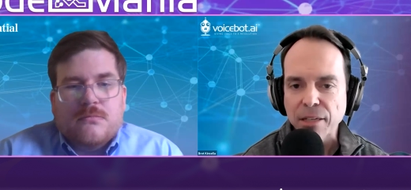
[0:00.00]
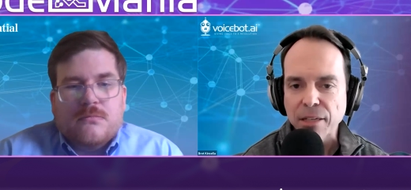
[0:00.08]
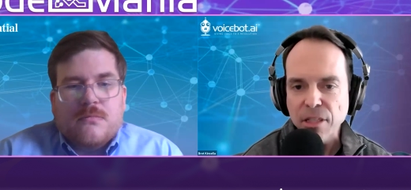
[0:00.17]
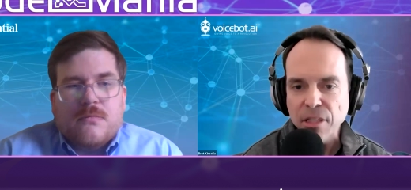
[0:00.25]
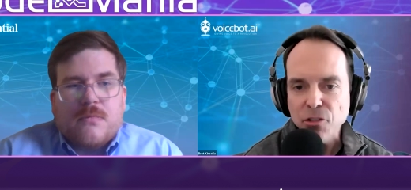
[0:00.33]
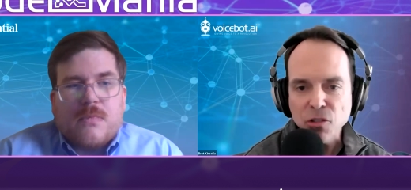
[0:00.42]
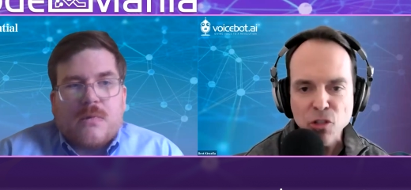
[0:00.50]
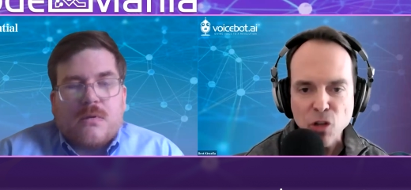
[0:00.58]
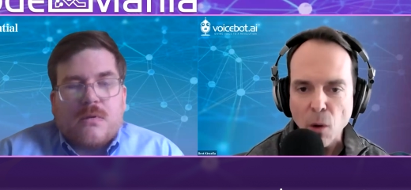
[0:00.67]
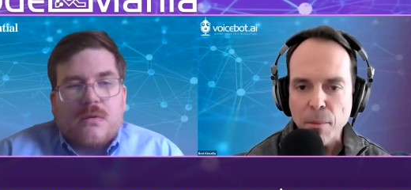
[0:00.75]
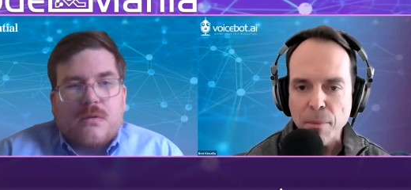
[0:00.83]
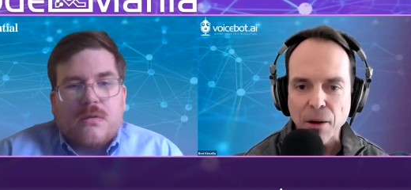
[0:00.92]
Speaker 1: Do they just
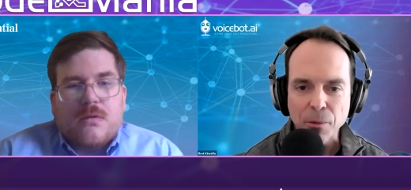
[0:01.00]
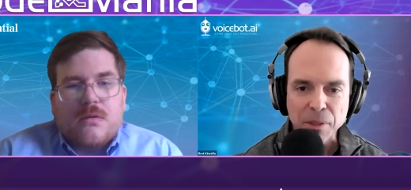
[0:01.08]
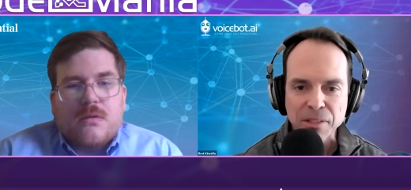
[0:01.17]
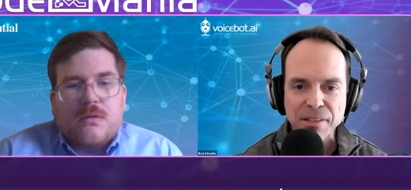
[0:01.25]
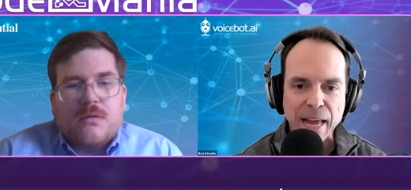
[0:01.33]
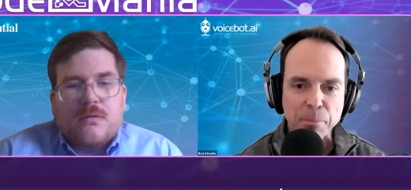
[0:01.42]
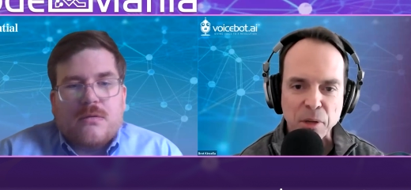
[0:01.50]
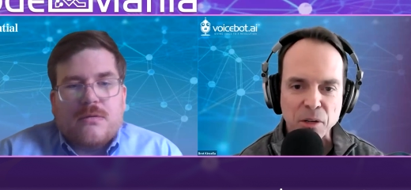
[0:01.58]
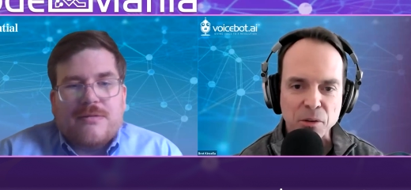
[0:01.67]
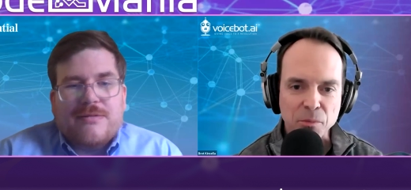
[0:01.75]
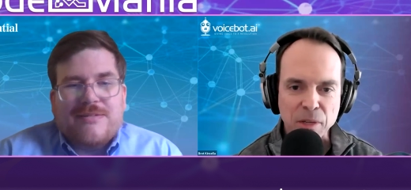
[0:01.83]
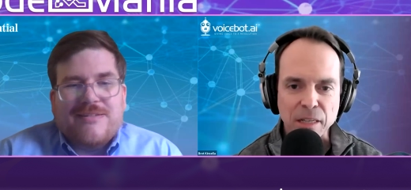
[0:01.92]
know about what's
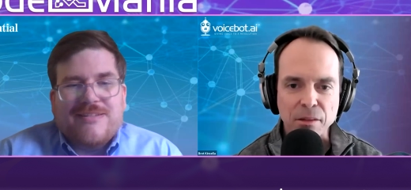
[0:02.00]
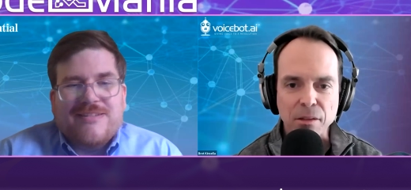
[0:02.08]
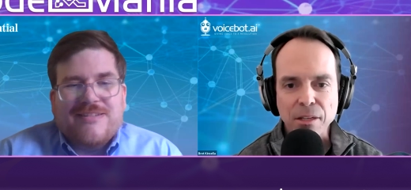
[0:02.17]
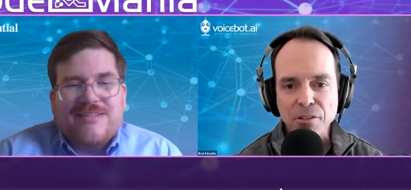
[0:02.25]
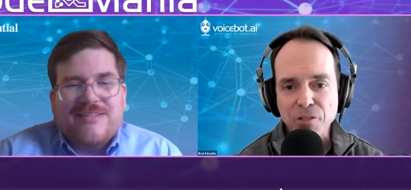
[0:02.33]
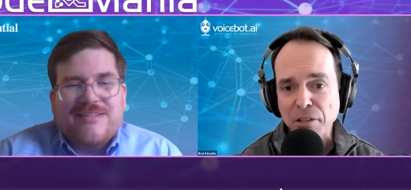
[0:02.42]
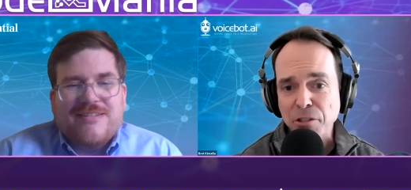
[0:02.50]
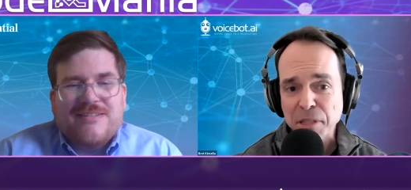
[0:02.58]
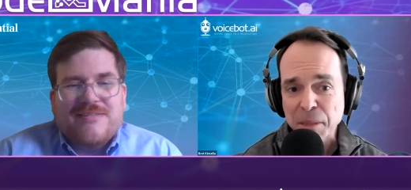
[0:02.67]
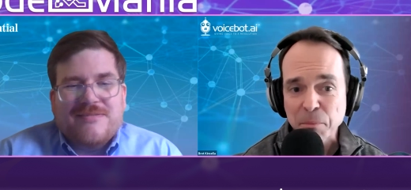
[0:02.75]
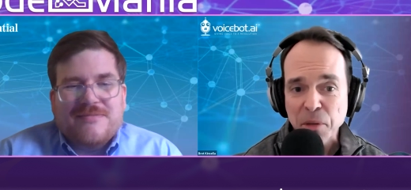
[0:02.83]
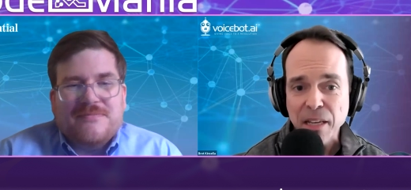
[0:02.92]
happened with
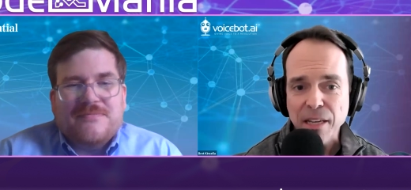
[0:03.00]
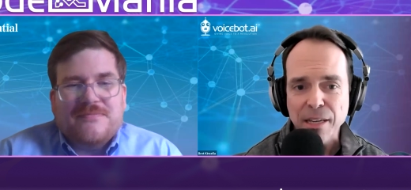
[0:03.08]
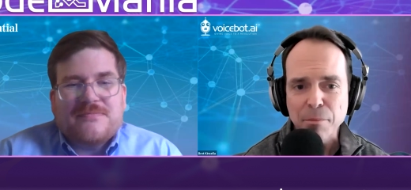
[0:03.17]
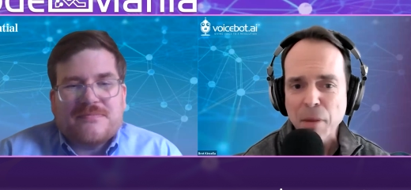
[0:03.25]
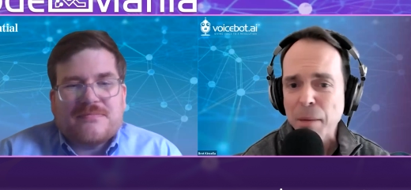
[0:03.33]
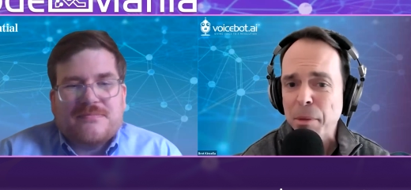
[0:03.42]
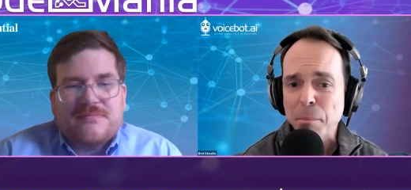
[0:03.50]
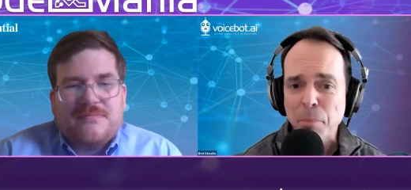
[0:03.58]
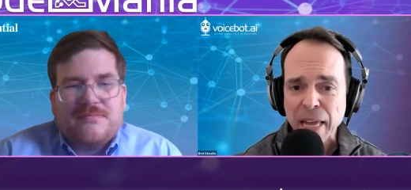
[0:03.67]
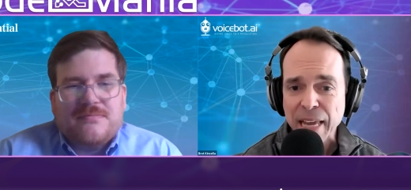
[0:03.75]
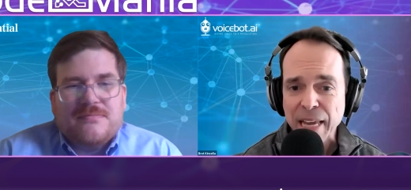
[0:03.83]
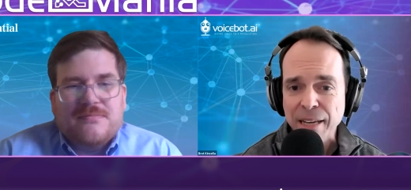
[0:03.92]
ChatGTP and maybe
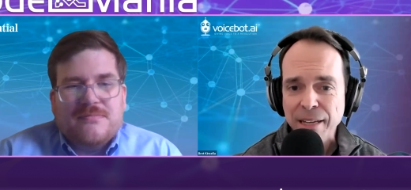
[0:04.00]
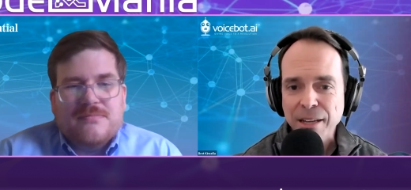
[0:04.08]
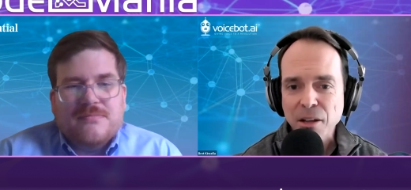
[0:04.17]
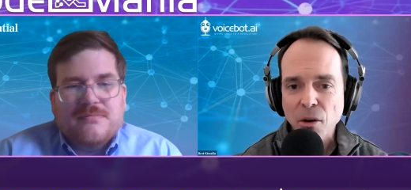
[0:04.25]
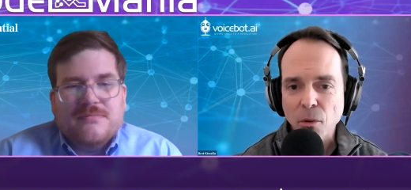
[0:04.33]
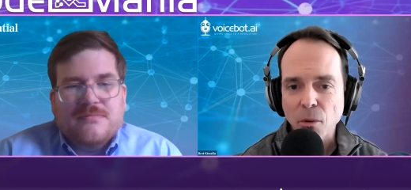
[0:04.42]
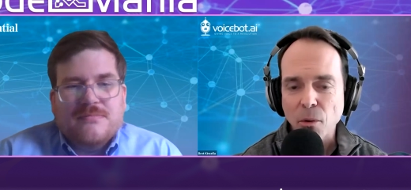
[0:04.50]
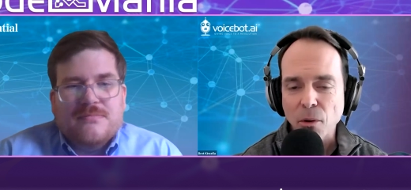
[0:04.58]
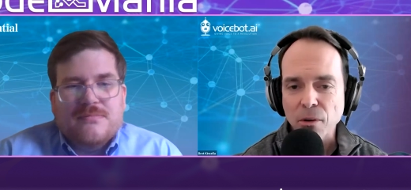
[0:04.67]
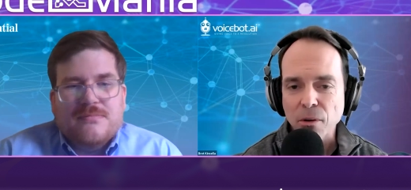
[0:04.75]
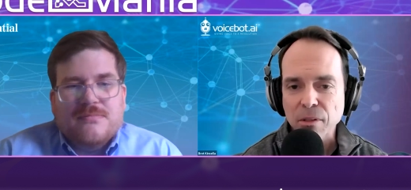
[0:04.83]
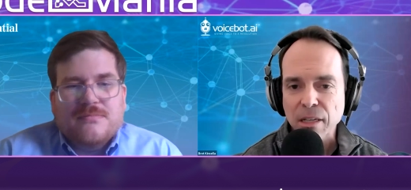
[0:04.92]
Bing,
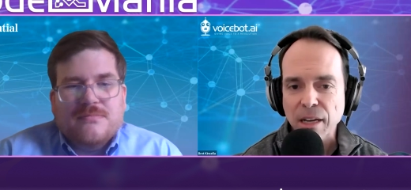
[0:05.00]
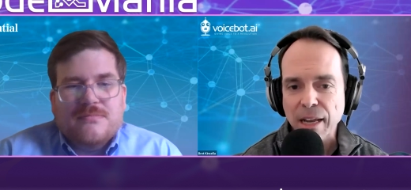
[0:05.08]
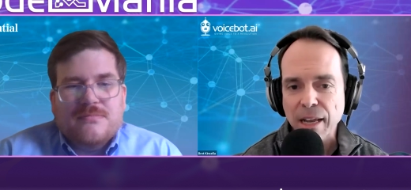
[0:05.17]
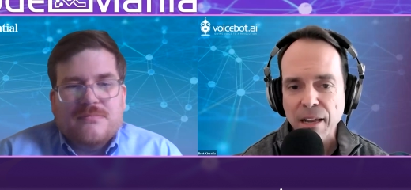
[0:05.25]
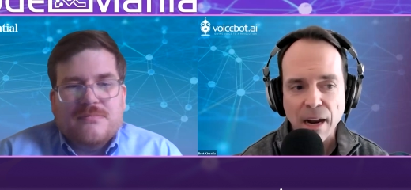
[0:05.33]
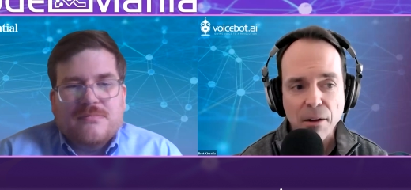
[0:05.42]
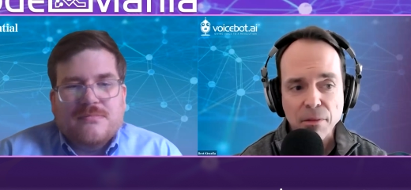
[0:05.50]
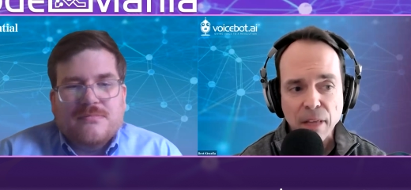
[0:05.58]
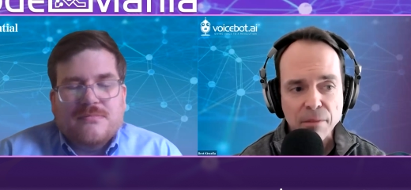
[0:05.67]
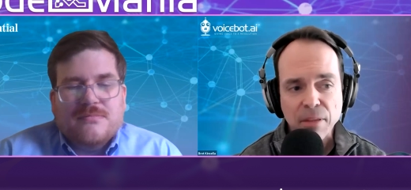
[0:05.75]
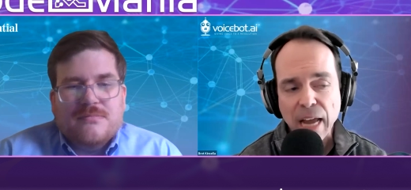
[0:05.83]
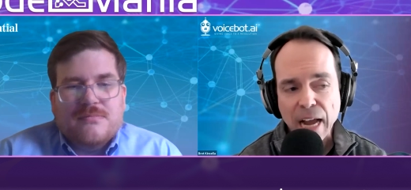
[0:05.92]
or eh, are,
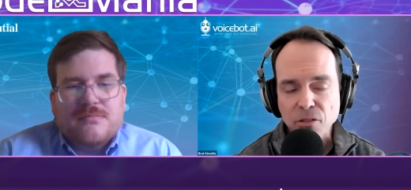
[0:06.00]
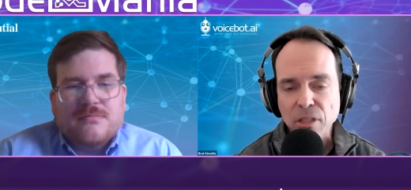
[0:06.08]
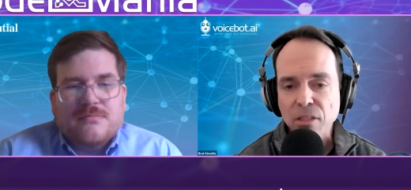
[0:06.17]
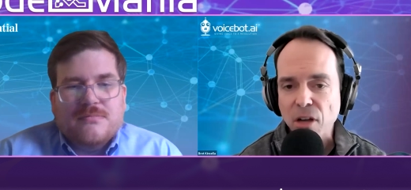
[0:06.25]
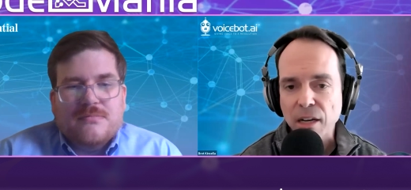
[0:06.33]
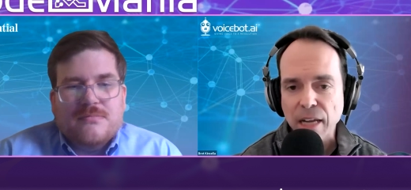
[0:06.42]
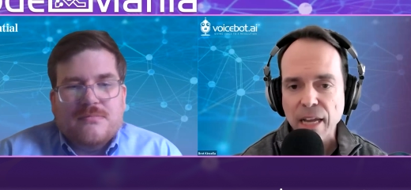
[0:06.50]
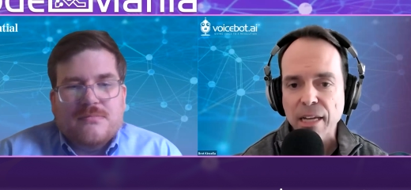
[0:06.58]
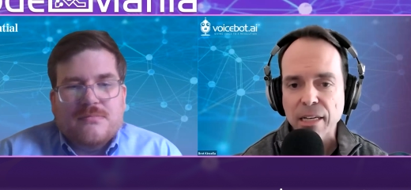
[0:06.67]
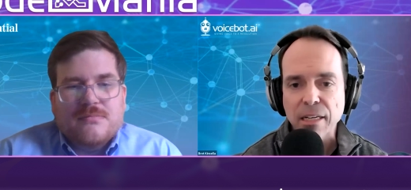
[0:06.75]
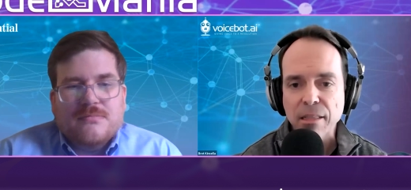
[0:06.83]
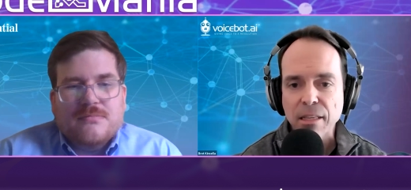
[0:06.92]
have they actually dug
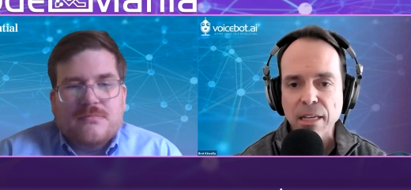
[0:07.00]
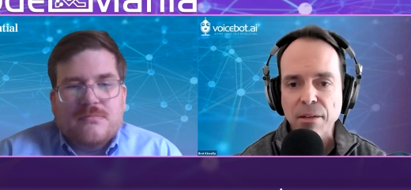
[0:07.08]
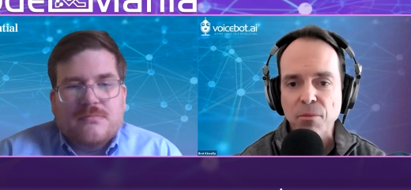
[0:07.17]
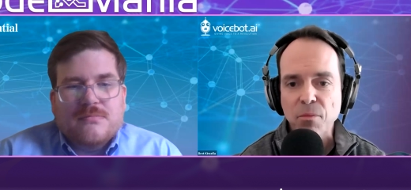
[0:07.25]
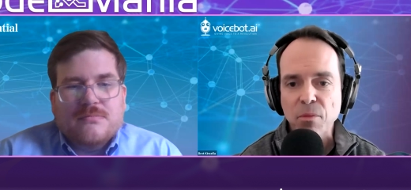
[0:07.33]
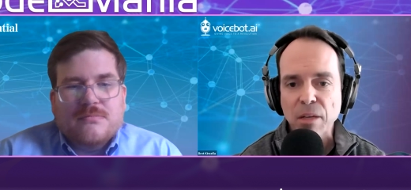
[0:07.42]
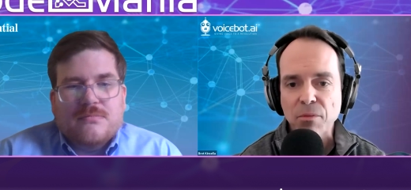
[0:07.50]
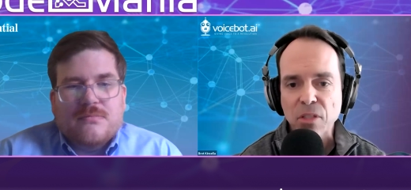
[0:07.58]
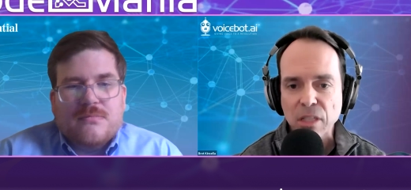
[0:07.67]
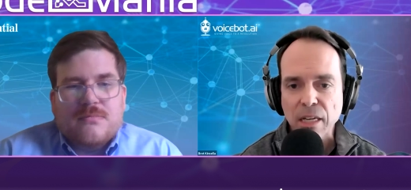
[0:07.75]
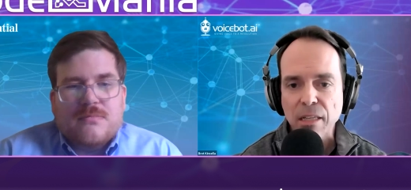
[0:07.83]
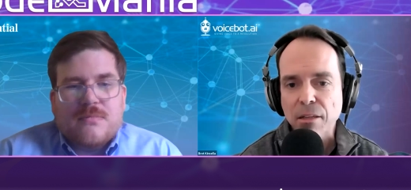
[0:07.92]
in and they've they've
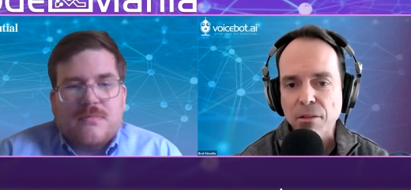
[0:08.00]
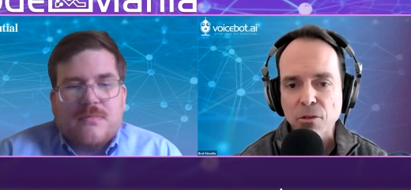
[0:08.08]
seen that